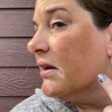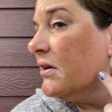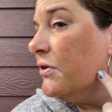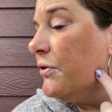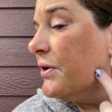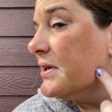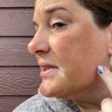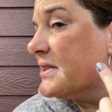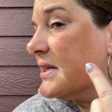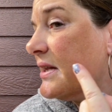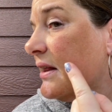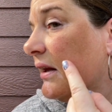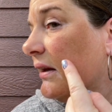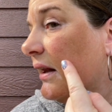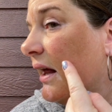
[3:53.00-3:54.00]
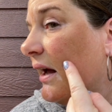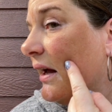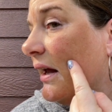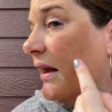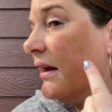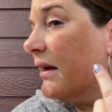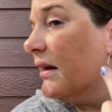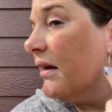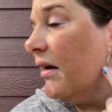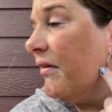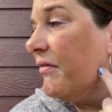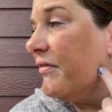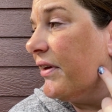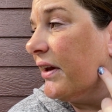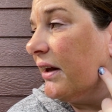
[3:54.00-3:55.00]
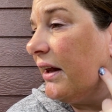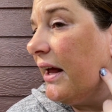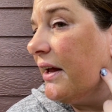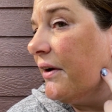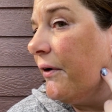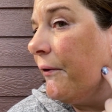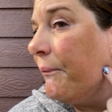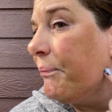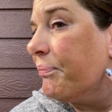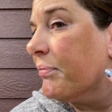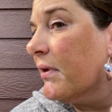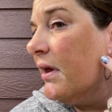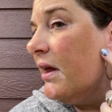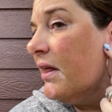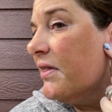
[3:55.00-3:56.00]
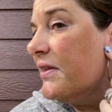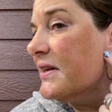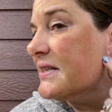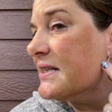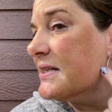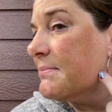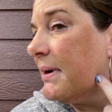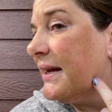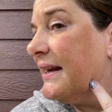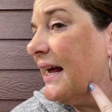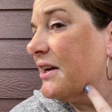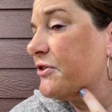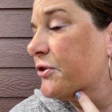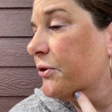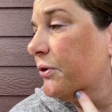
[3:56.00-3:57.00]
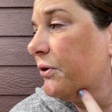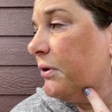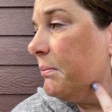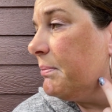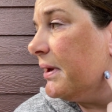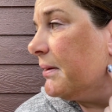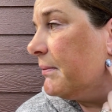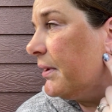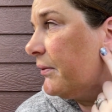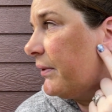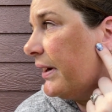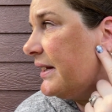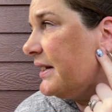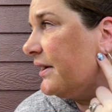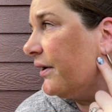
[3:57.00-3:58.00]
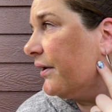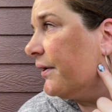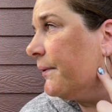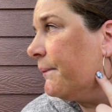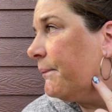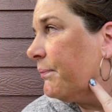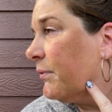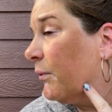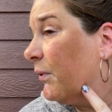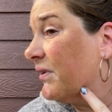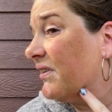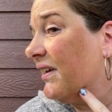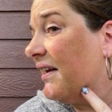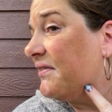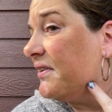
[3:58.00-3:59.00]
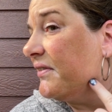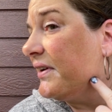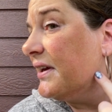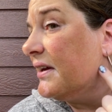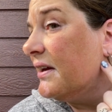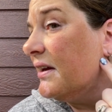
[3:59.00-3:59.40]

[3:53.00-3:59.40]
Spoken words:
you can see the line of vitiligo. This is my natural pigment right here. What's left of it.